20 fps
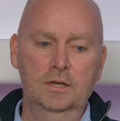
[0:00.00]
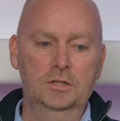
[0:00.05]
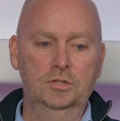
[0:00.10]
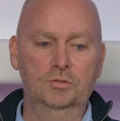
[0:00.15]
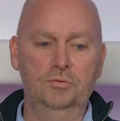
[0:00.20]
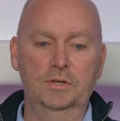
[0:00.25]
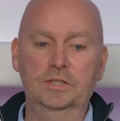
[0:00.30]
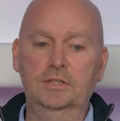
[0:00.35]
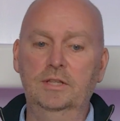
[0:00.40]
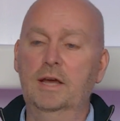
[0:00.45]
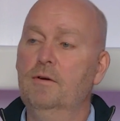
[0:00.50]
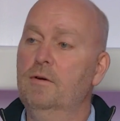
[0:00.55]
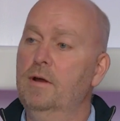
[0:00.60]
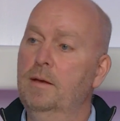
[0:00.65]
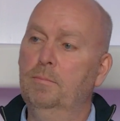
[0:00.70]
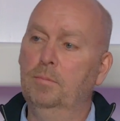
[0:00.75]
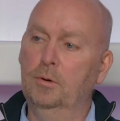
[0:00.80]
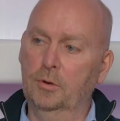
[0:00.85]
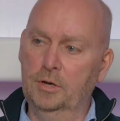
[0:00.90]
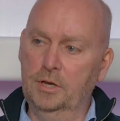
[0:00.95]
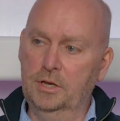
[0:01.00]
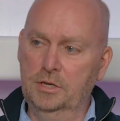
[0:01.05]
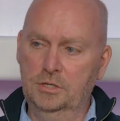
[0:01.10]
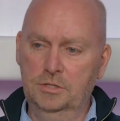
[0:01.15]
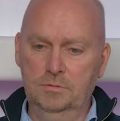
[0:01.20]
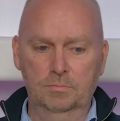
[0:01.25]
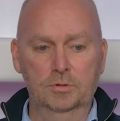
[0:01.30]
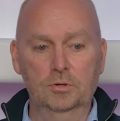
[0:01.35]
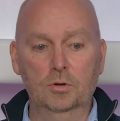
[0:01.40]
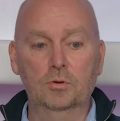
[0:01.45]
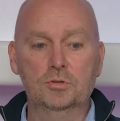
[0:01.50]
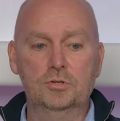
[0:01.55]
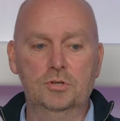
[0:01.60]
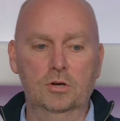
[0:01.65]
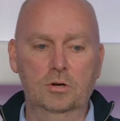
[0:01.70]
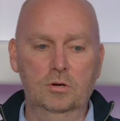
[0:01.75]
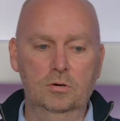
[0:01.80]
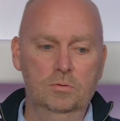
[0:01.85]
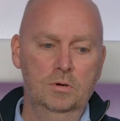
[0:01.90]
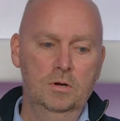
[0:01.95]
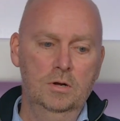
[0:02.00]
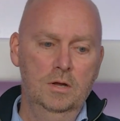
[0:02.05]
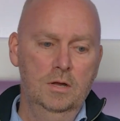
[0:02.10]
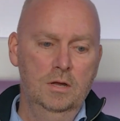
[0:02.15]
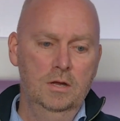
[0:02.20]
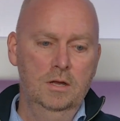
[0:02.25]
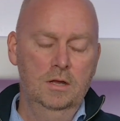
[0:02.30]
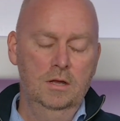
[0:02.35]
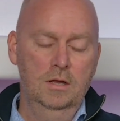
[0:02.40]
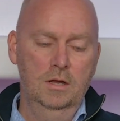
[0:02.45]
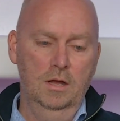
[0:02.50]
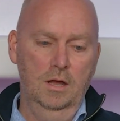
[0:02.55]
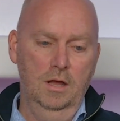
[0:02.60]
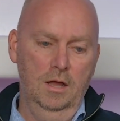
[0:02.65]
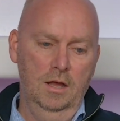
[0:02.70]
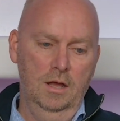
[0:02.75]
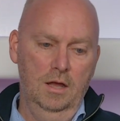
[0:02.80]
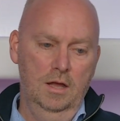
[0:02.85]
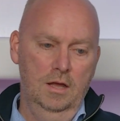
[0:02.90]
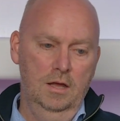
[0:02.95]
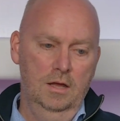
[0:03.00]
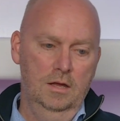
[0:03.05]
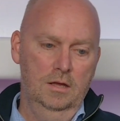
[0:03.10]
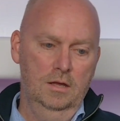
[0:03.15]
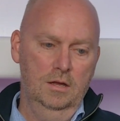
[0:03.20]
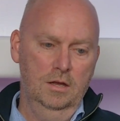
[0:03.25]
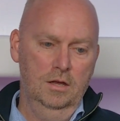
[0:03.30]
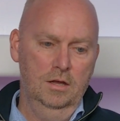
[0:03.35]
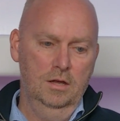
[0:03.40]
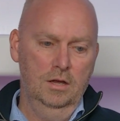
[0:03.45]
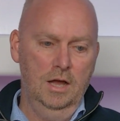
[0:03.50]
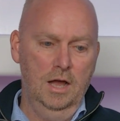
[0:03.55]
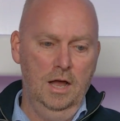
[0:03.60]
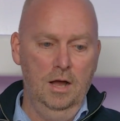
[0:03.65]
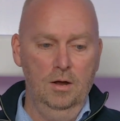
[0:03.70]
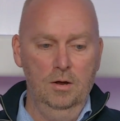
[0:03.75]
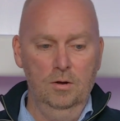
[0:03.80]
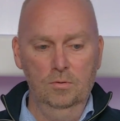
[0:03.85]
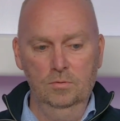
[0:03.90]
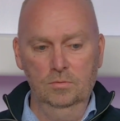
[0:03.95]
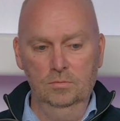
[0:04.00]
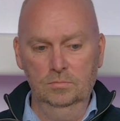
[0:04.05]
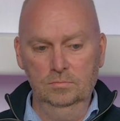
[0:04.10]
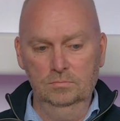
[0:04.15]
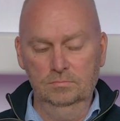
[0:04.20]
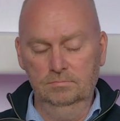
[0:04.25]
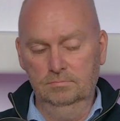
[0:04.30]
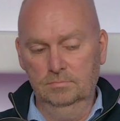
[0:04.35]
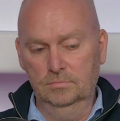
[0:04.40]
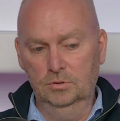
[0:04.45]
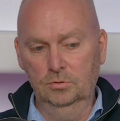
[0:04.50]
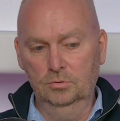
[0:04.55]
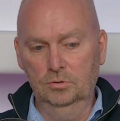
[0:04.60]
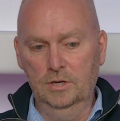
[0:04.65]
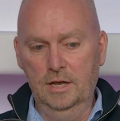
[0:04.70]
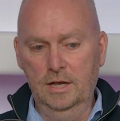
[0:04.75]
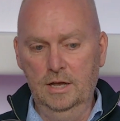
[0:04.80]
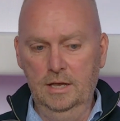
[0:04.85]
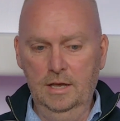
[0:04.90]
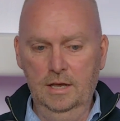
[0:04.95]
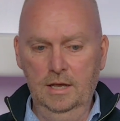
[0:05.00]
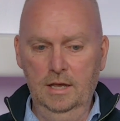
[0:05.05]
treat their employees? But also how do they